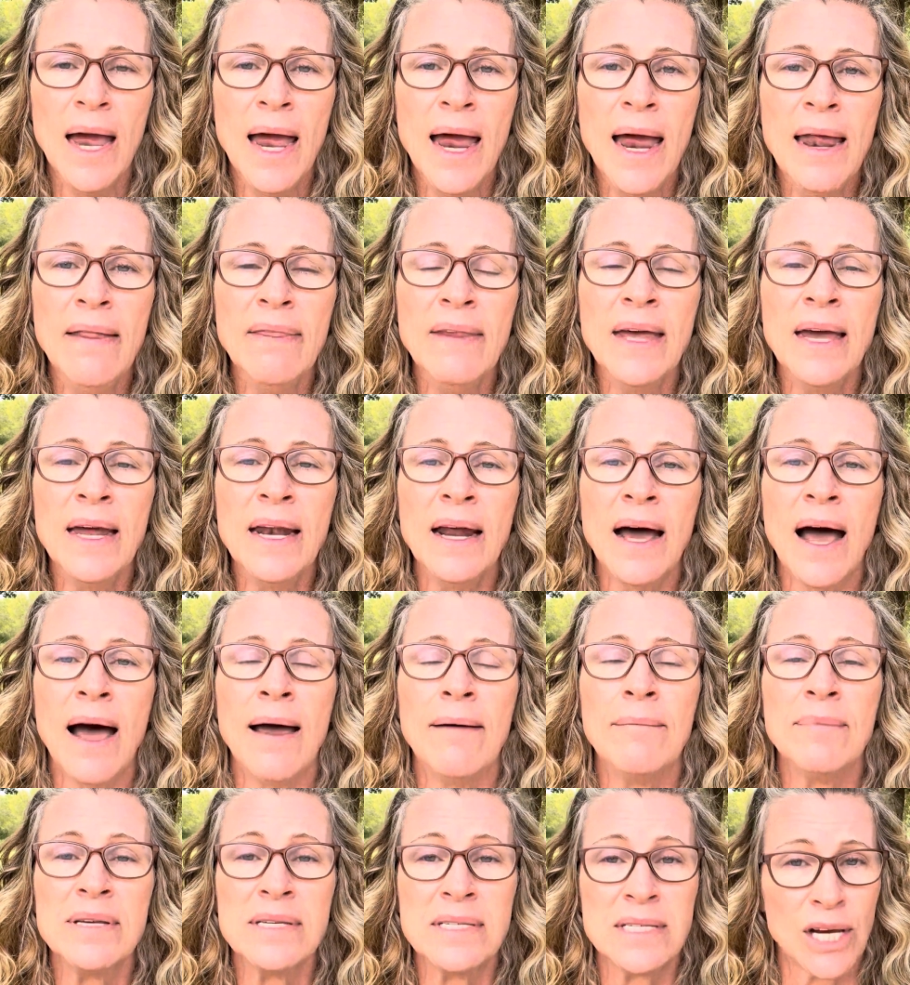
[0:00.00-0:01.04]
And then
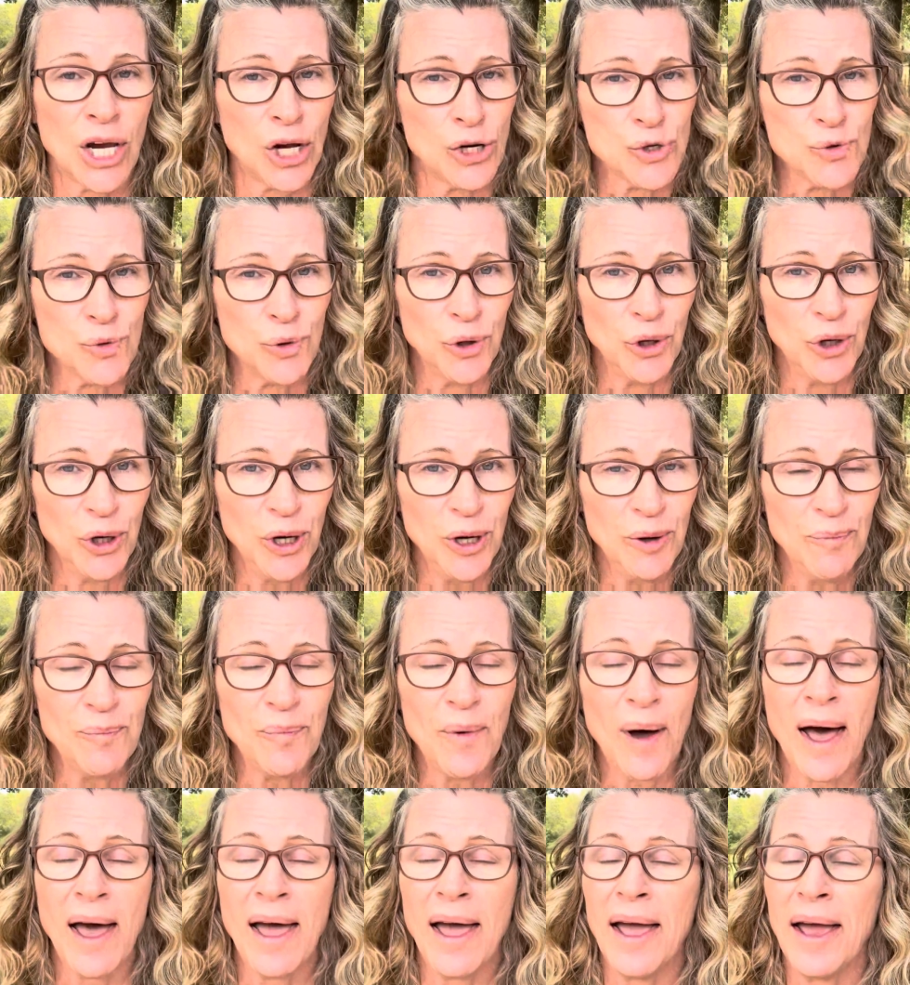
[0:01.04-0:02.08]
I'm a scheduler.
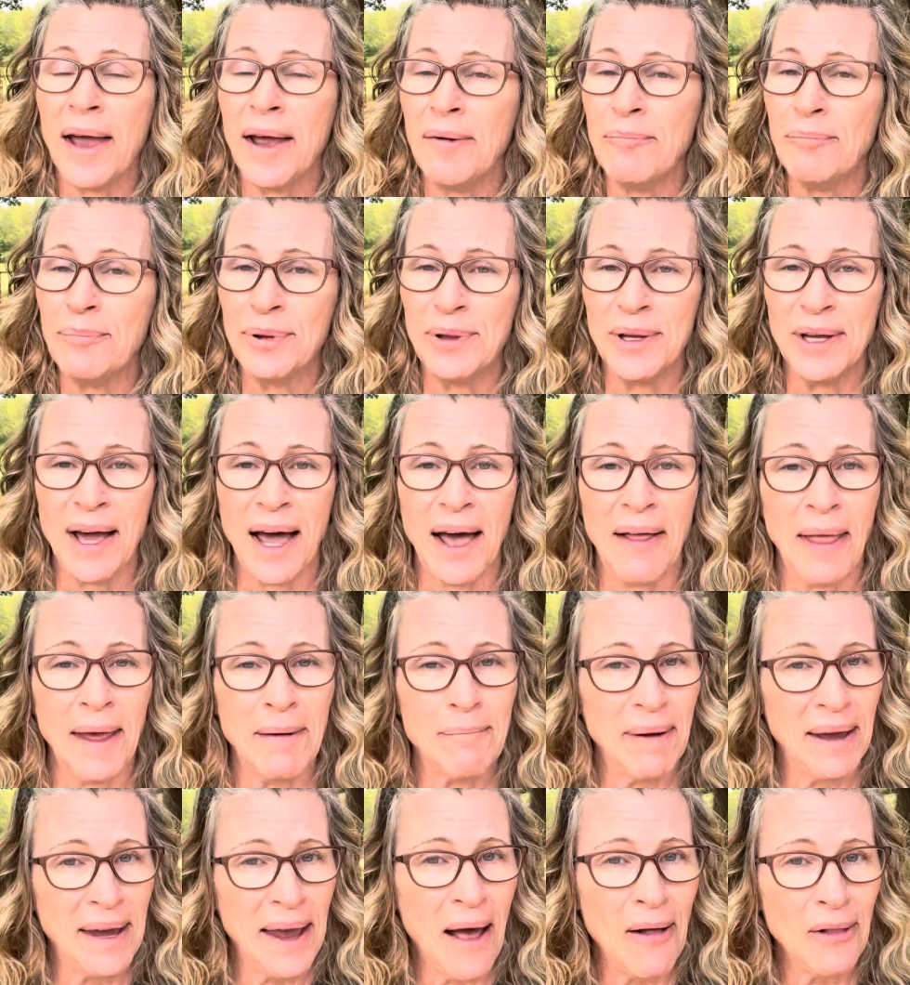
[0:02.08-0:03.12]
I like
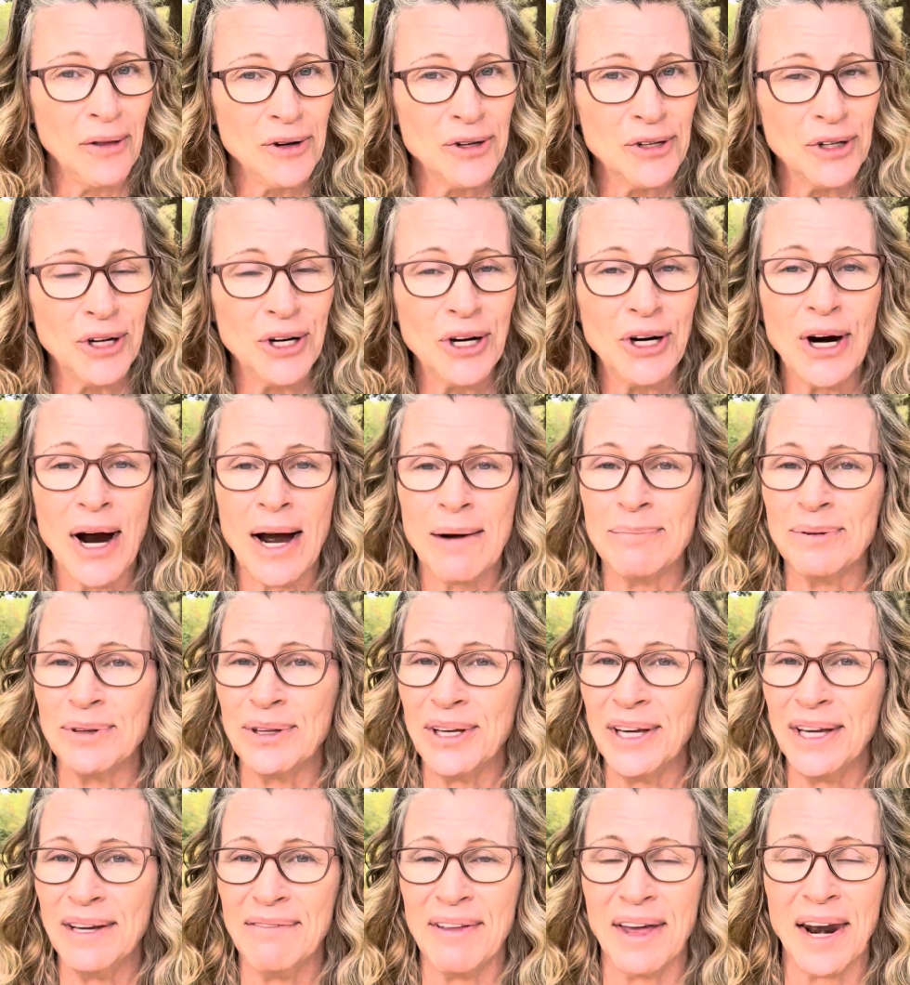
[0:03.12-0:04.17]
my calendar. I
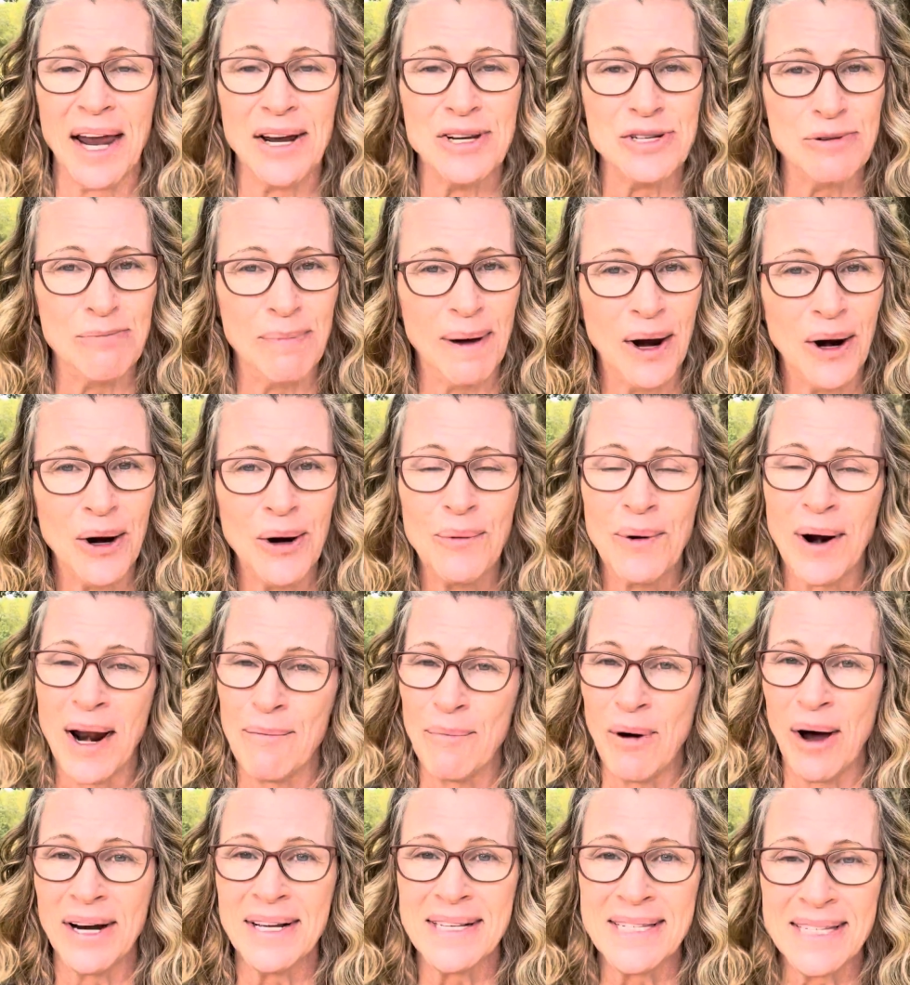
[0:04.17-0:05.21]
believe that I do better when
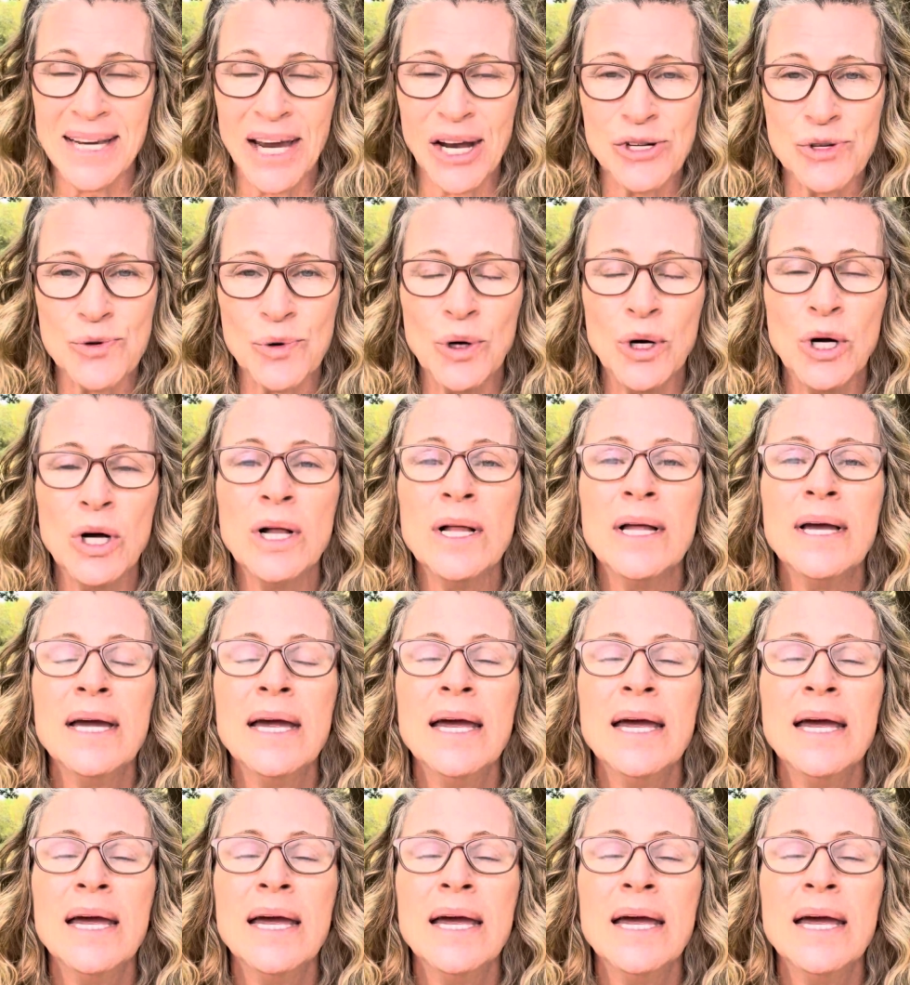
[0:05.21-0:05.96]
I'm on a schedule,